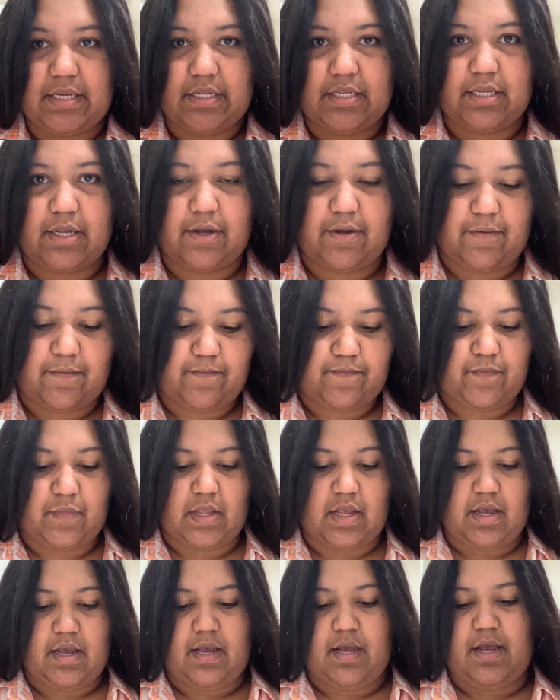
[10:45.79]
So
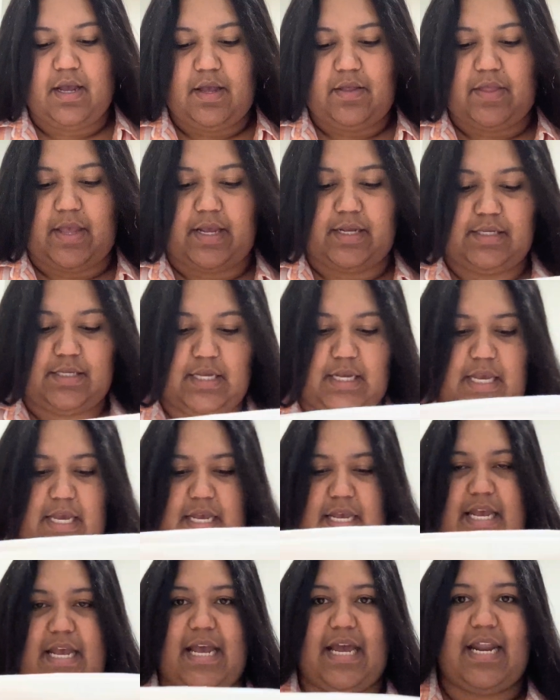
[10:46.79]
thanks to
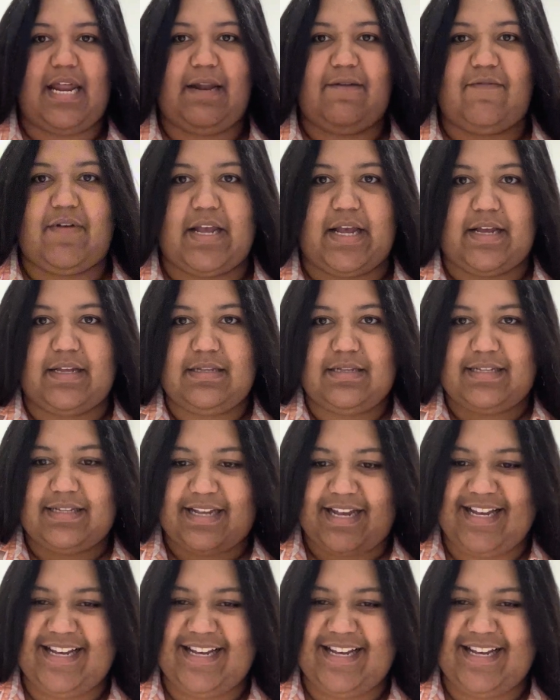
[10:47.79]
Kiki in advance.